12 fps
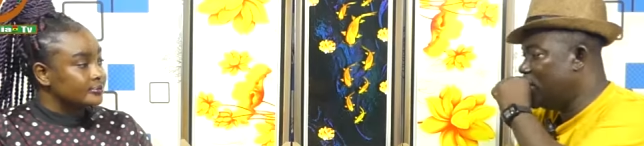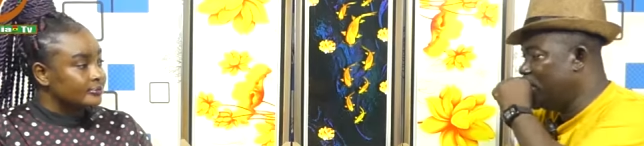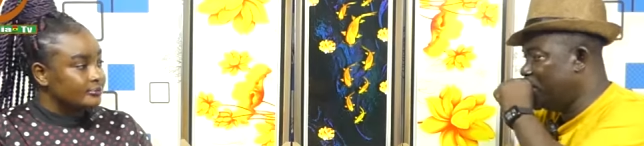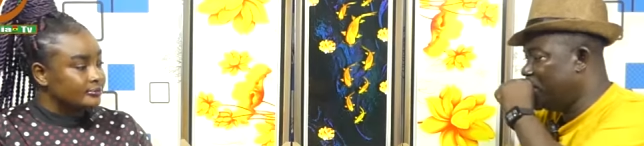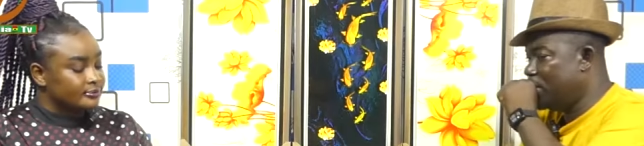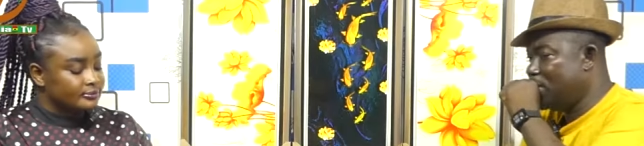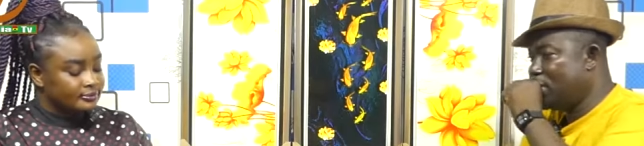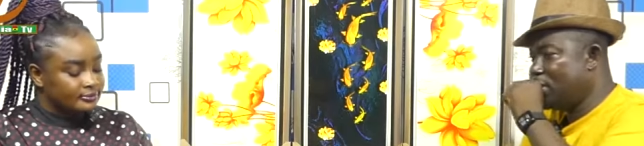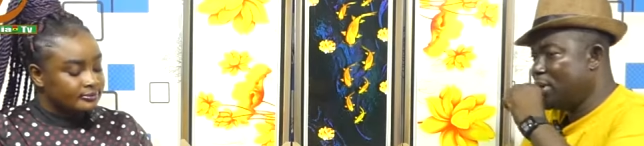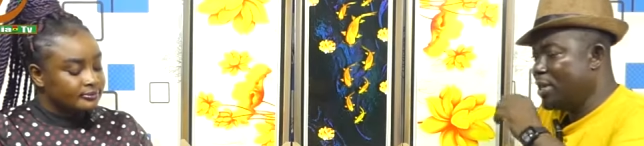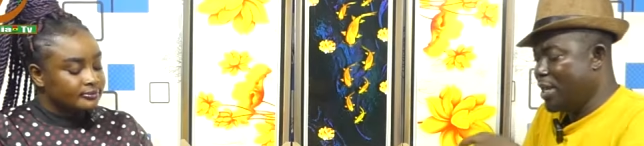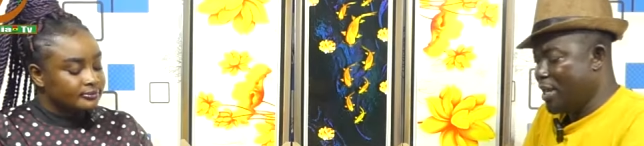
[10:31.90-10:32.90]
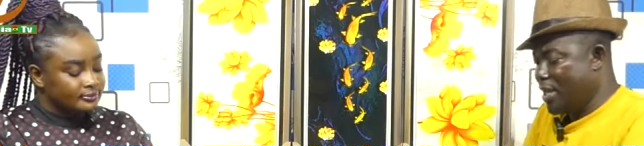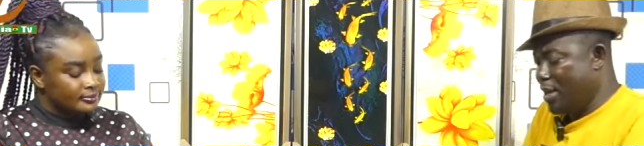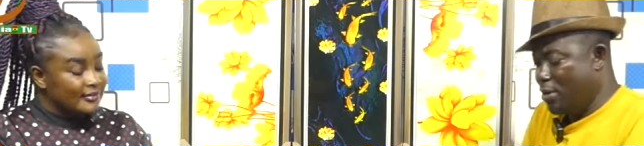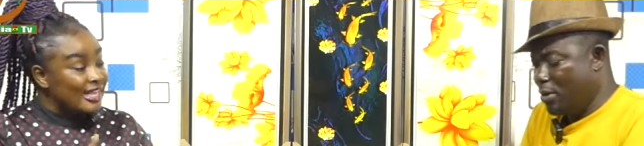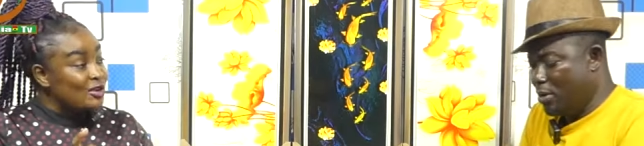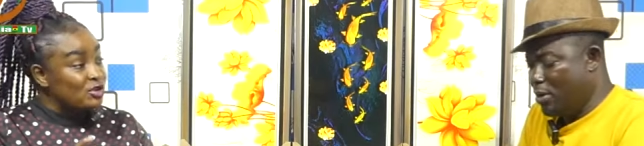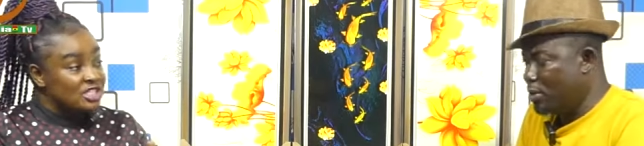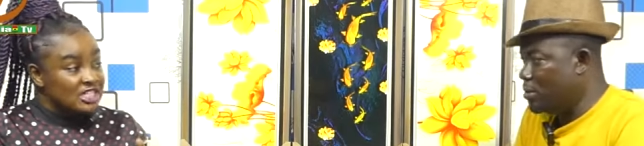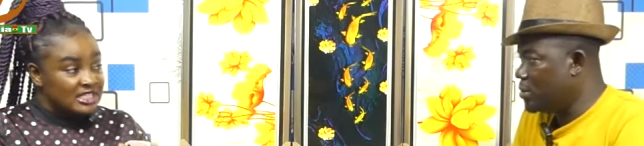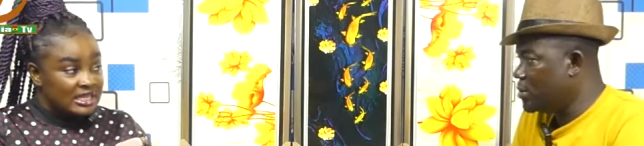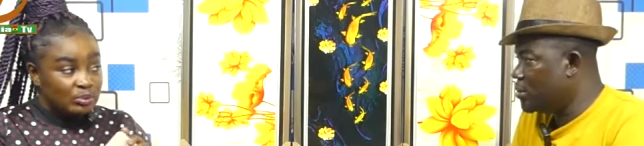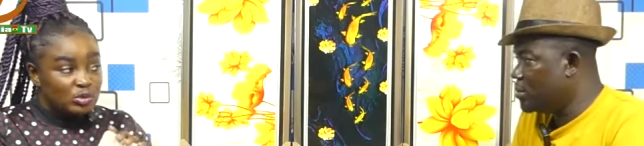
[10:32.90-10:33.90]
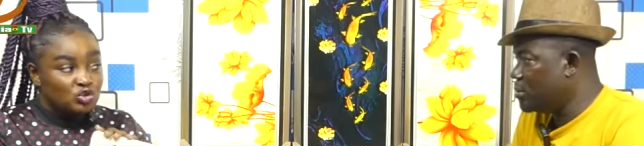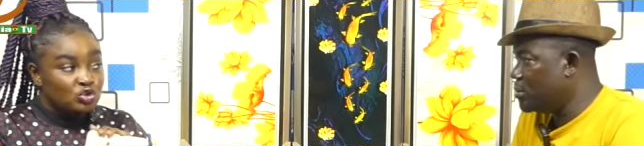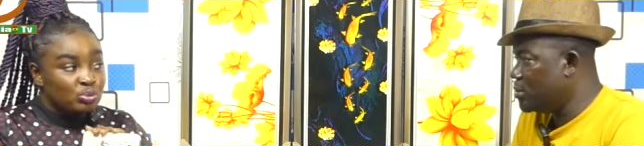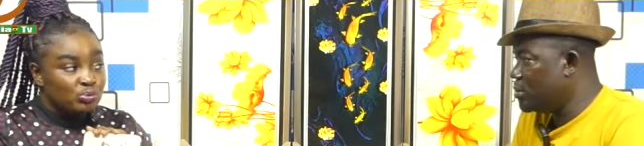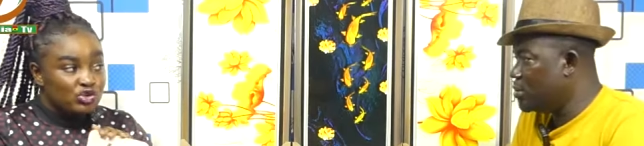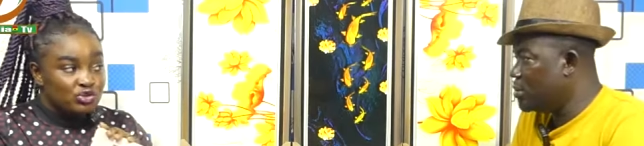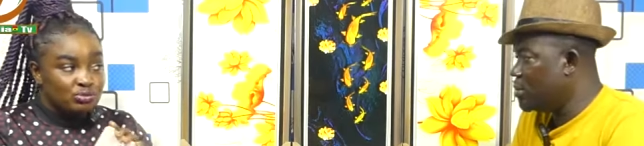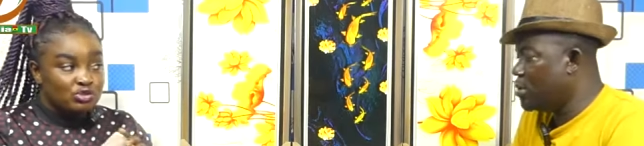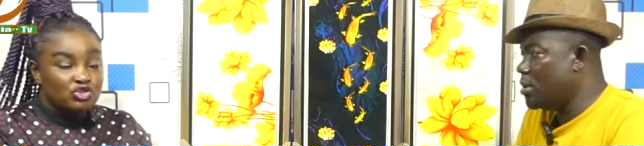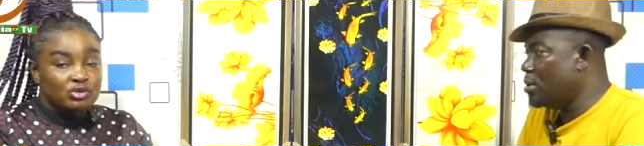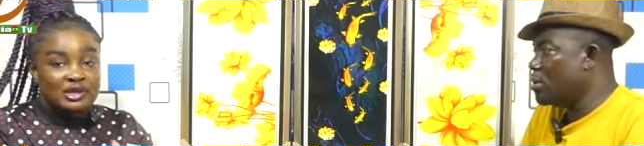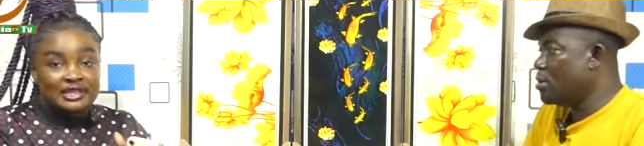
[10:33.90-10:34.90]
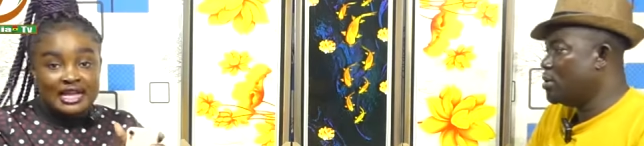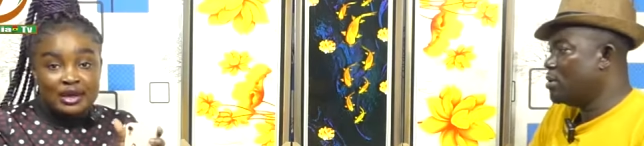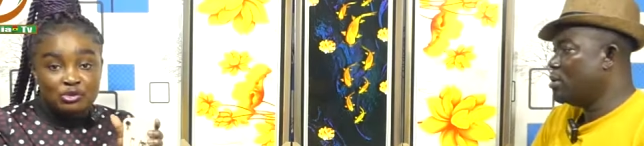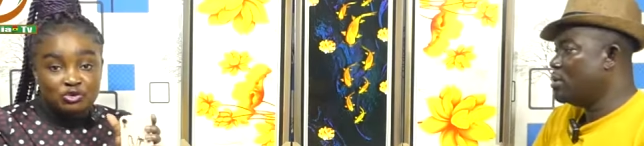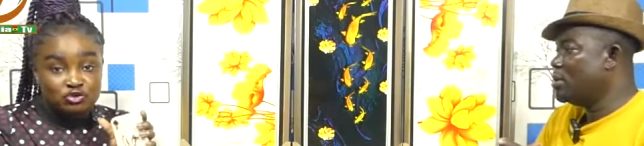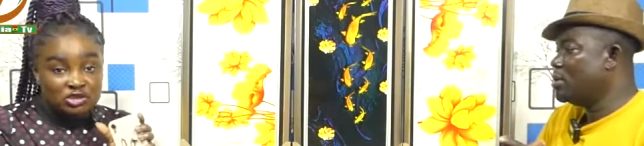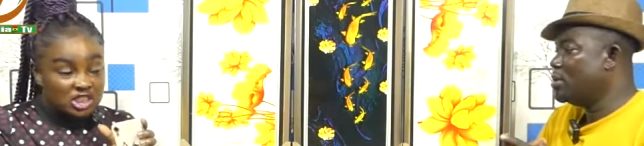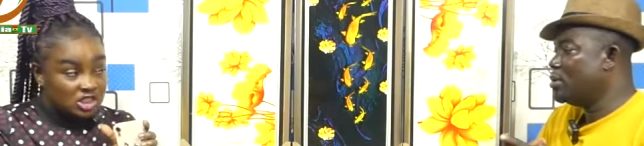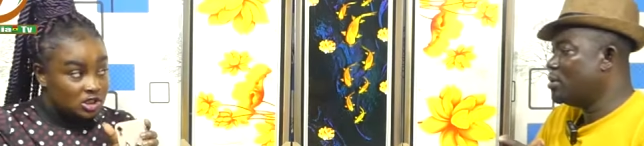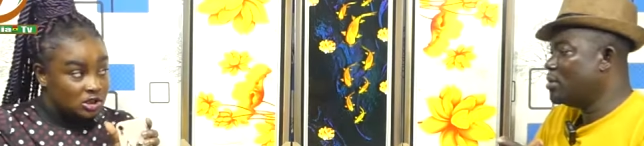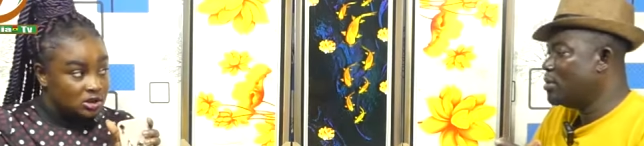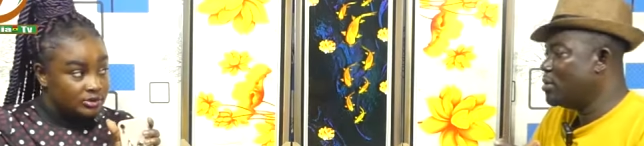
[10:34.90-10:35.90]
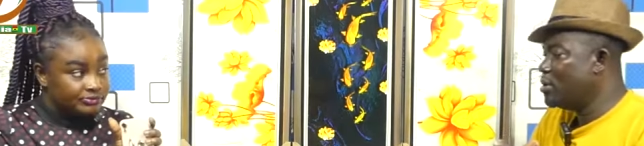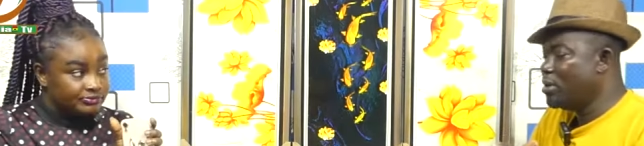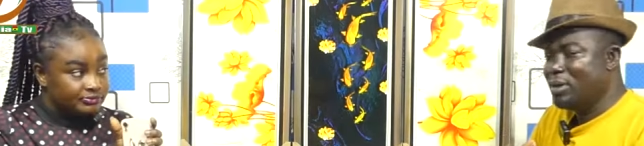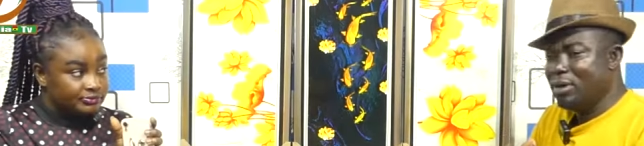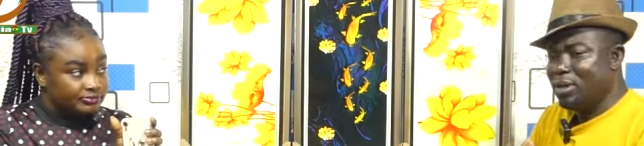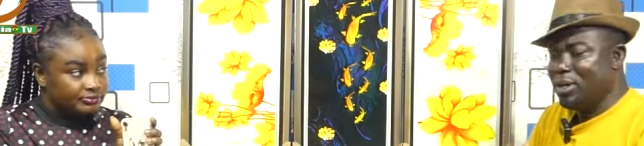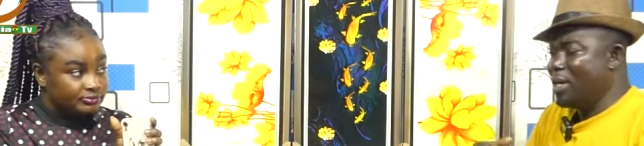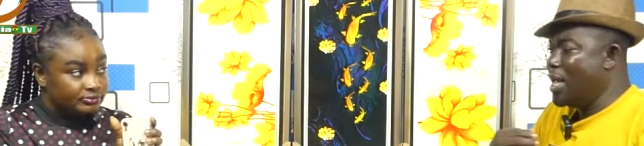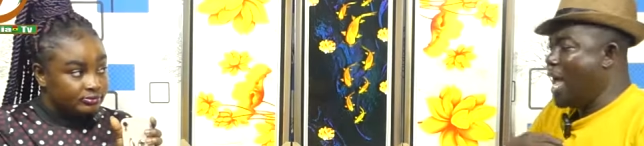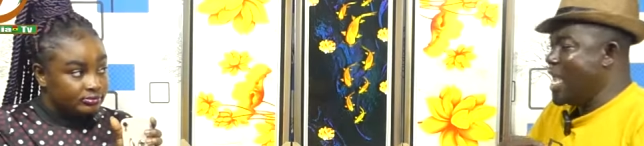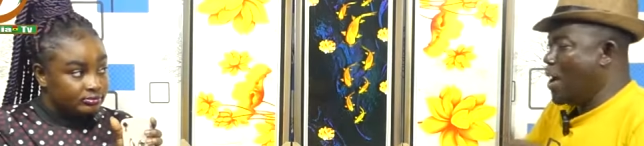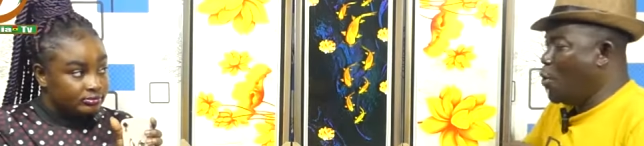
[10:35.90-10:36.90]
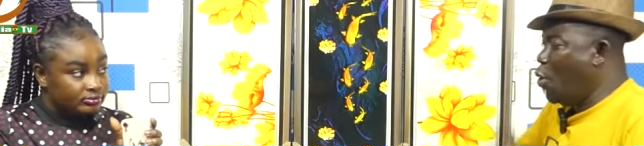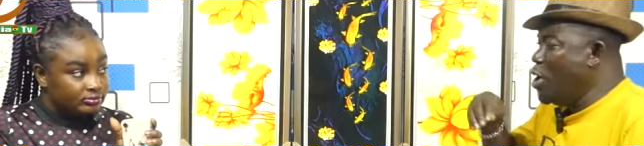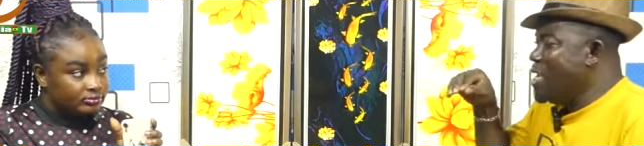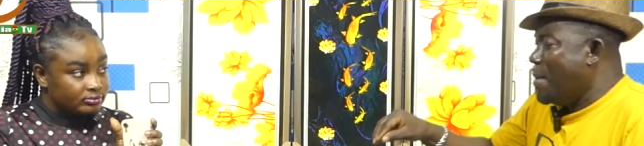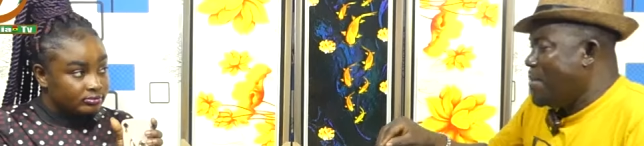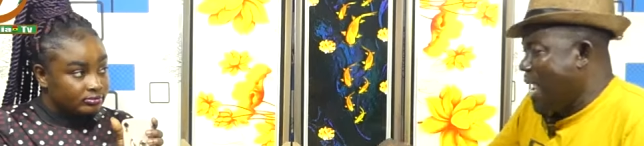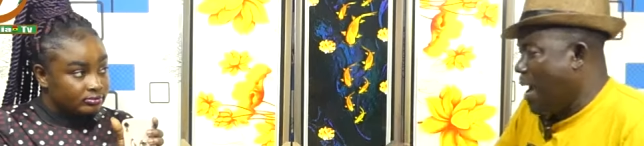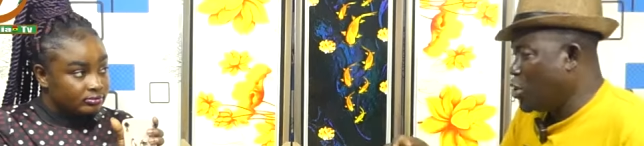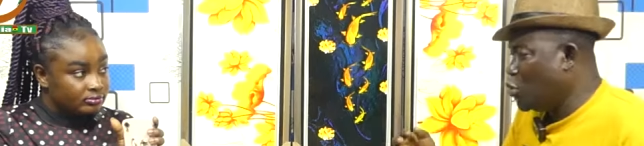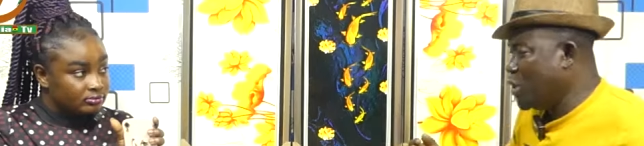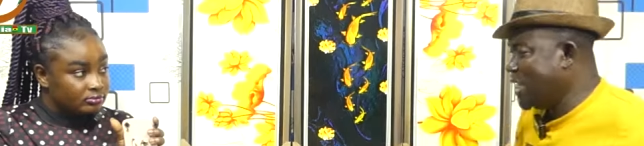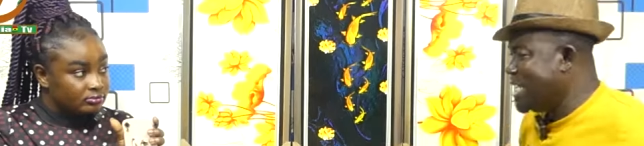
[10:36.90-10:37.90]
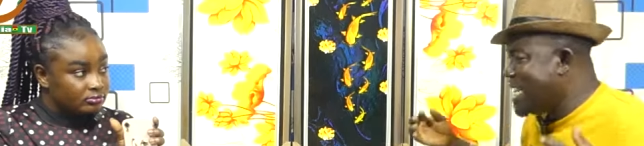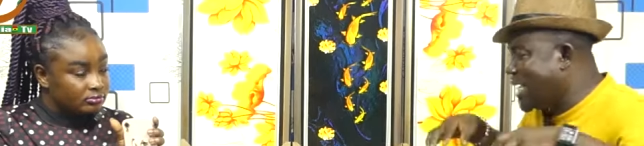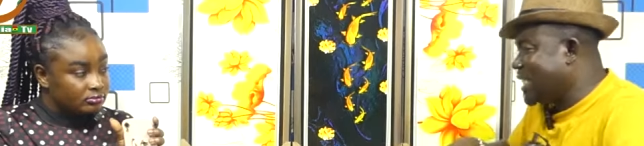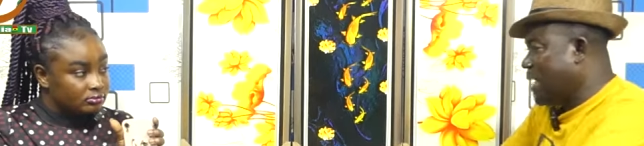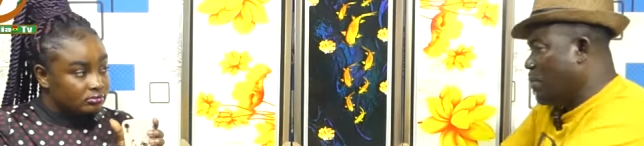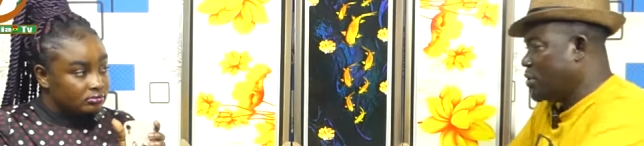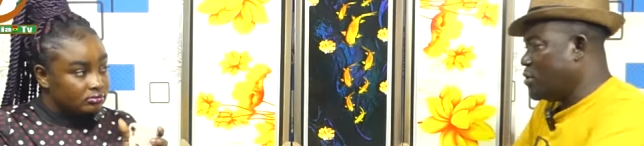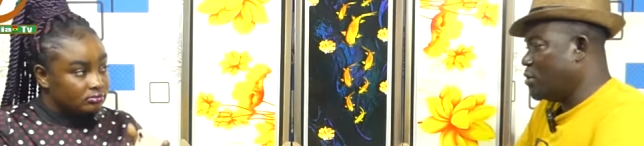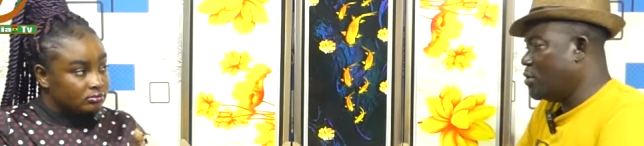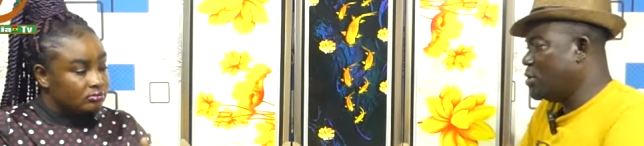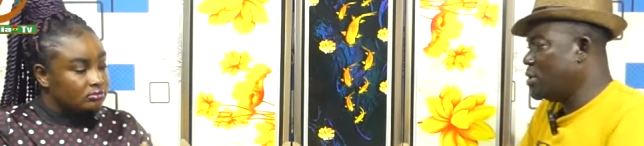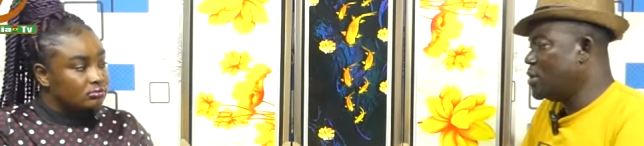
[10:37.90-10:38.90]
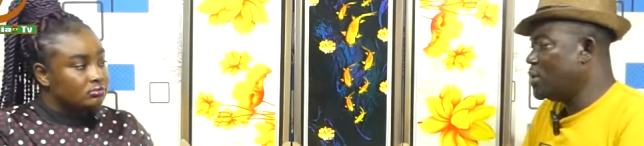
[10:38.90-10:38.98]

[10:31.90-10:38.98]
Speaker 1: And
Speaker 2: don't you say, Miss Some Bosom Bosom, let time of Funichi.
Speaker 1: I won't yammy, I'll do the Ashamuno.